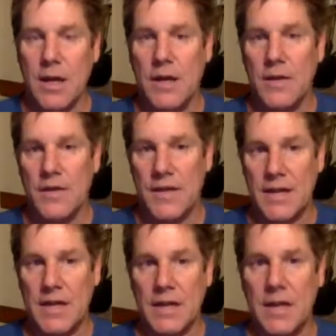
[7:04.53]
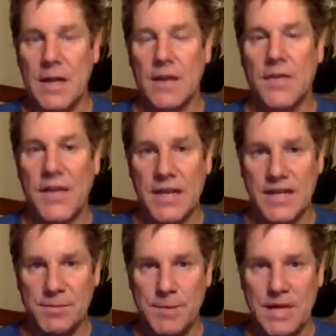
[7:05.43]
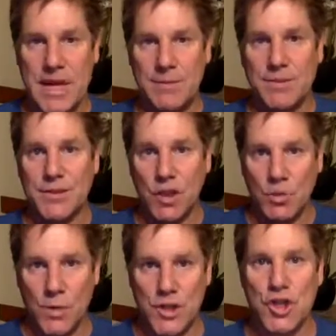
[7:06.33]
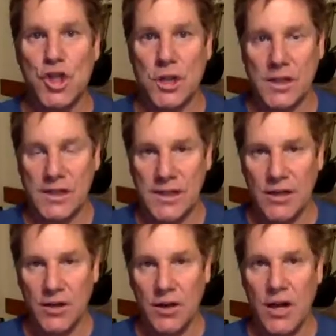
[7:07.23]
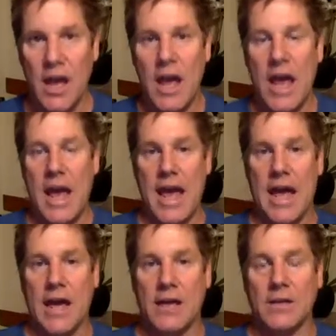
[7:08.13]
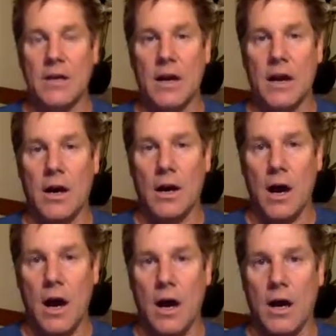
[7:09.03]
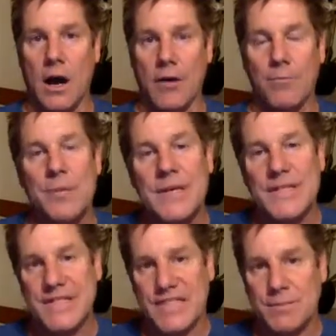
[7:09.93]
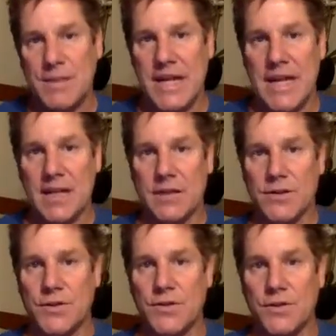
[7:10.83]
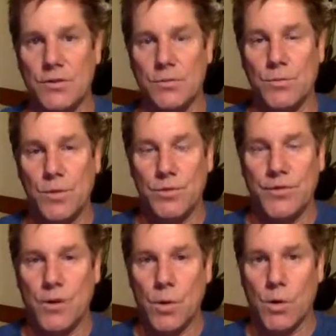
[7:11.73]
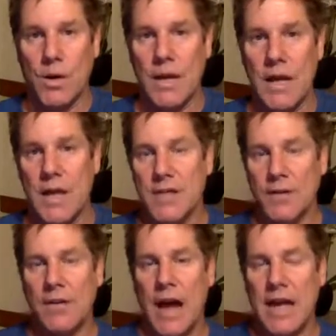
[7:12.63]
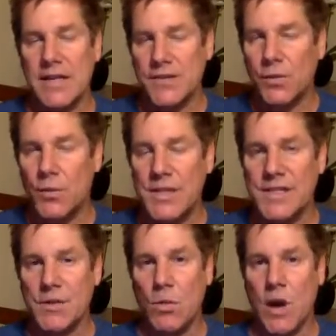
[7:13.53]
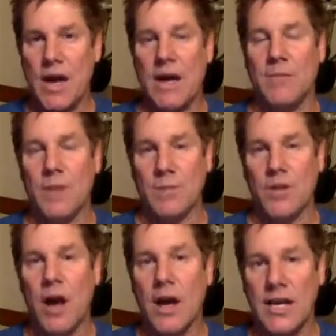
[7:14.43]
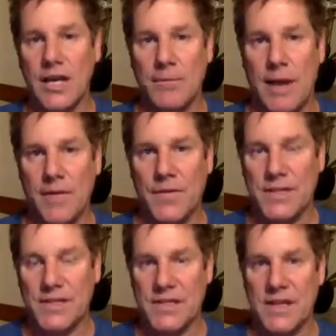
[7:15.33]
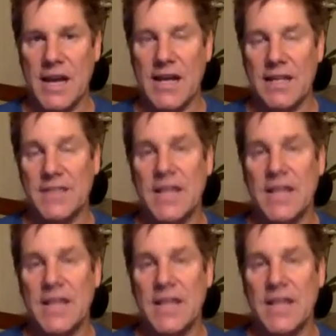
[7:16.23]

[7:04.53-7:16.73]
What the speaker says: then things became so much clearer, and our business began to move forward. So I guess the reason why I'm talking about this tonight is